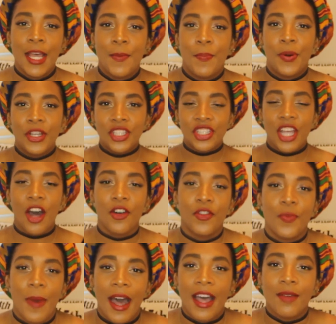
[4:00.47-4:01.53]
push off
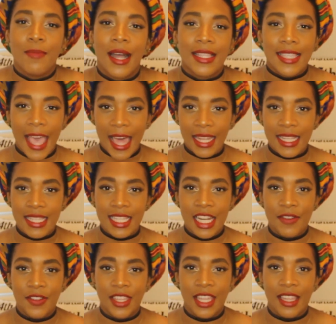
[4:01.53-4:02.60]
my talents and
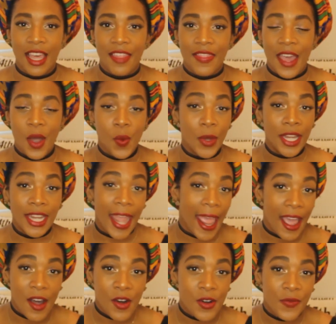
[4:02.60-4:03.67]
everything like that, when
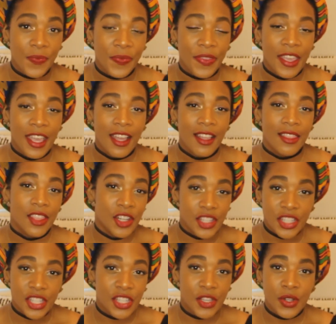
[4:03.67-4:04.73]
now there's
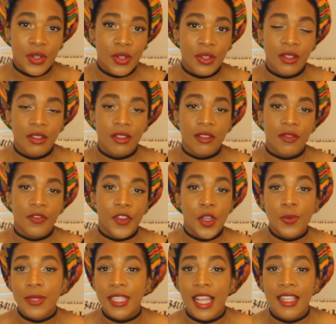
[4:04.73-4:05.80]
still
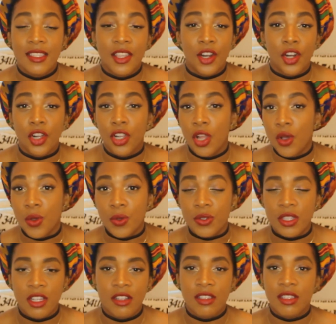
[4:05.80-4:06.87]
film sets that are
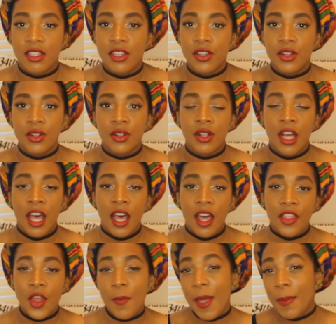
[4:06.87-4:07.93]
closed.
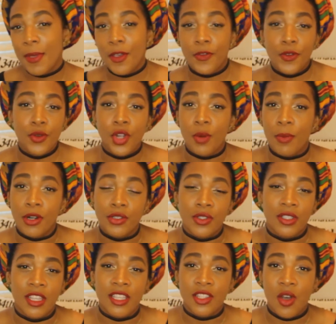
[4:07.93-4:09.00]
There may be a few
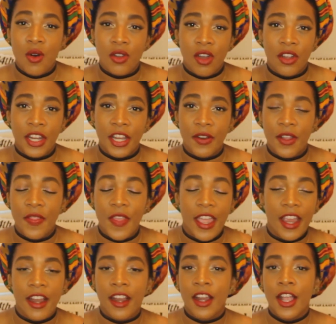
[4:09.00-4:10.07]
commercials that's going on here and
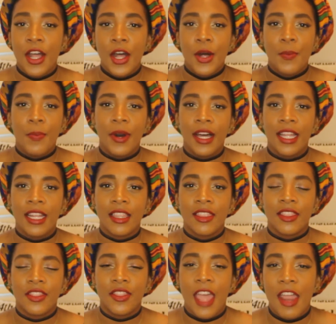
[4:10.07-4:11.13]
there, but
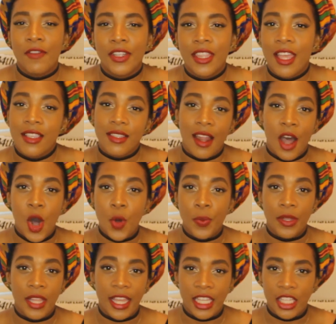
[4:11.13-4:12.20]
everything's not
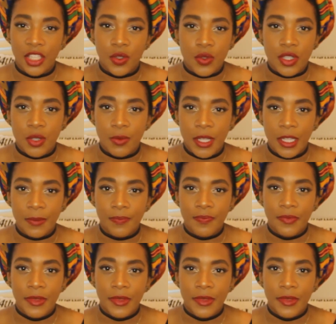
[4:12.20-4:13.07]
open like it used to be.